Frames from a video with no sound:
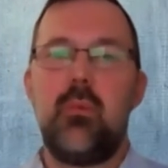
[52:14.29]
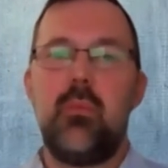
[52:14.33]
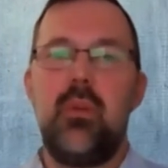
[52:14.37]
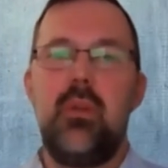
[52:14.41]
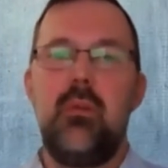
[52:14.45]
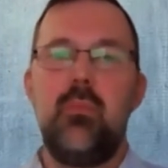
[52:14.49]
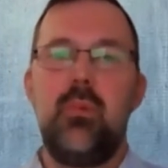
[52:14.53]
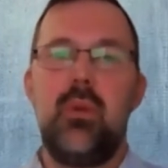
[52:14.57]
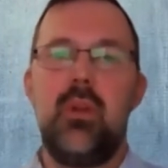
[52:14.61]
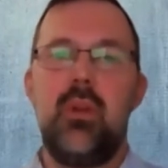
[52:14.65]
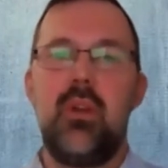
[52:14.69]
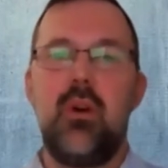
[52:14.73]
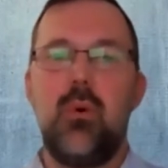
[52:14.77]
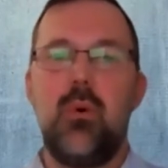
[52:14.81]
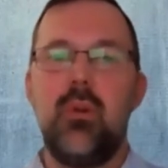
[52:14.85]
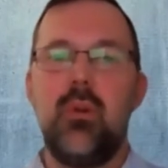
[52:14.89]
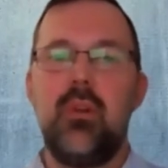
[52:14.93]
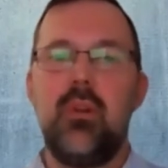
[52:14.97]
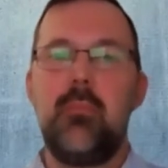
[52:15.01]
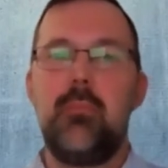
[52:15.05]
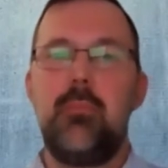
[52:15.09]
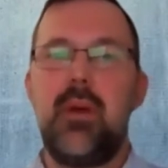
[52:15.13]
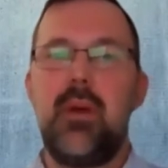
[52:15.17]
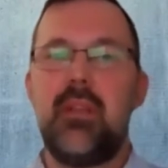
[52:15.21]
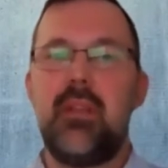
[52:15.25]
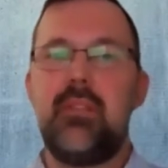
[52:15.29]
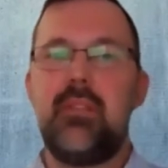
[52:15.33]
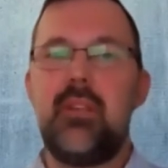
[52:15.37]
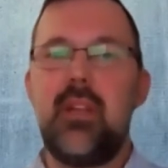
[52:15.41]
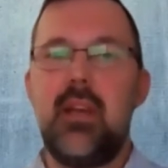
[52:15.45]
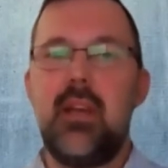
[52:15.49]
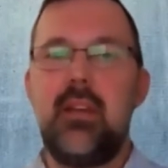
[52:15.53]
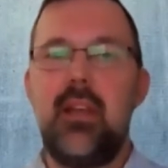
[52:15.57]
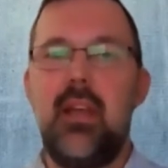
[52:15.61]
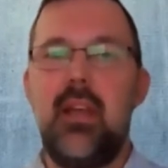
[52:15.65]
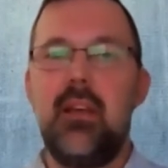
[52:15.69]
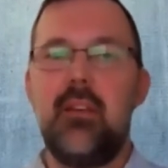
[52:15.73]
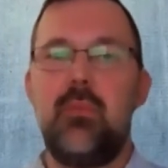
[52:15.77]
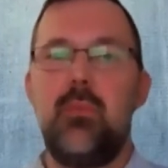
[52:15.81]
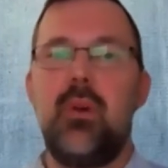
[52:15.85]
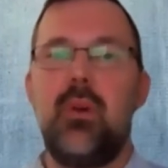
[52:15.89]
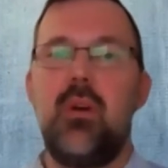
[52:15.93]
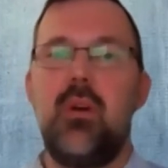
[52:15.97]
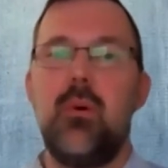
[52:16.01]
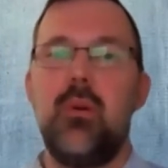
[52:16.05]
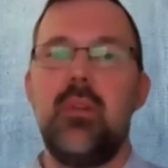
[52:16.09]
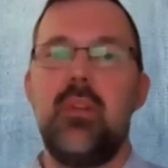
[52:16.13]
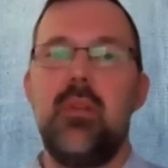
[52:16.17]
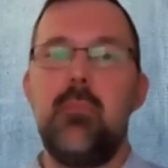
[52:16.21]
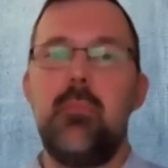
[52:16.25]
We call the best ideas, we
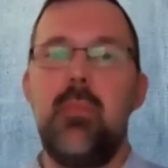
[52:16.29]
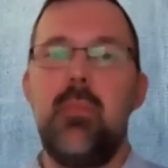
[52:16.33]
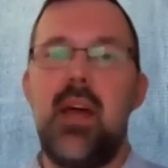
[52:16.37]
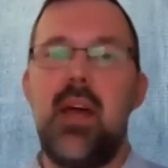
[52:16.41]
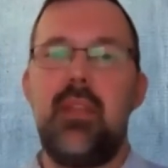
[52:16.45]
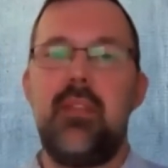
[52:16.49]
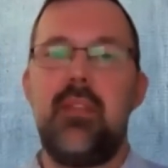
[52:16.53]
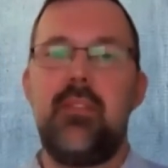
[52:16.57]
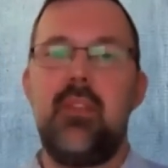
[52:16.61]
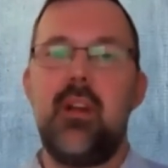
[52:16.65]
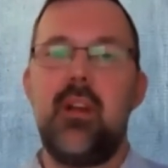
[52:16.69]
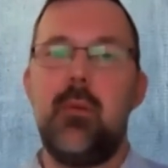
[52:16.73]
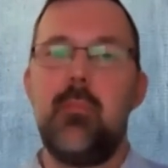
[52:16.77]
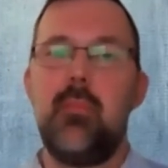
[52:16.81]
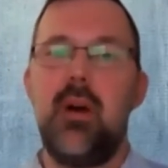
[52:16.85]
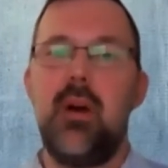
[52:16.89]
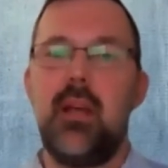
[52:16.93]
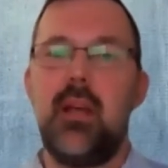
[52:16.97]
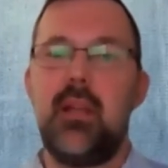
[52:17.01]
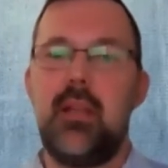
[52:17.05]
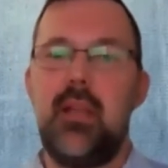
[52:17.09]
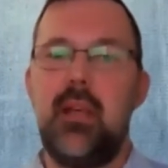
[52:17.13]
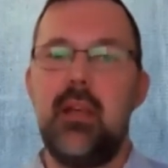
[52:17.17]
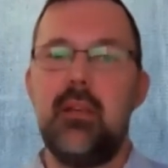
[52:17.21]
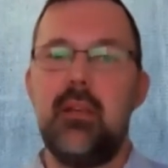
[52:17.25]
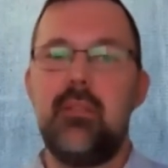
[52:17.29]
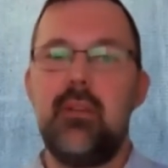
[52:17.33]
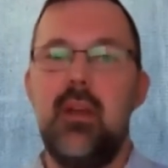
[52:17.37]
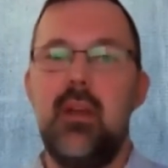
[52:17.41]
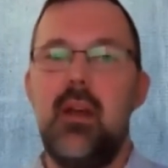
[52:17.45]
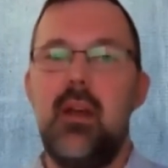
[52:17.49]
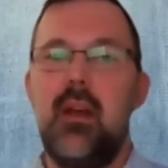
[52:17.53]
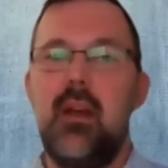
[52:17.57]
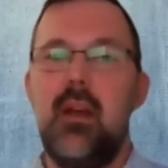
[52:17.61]
call them bathtub ideas,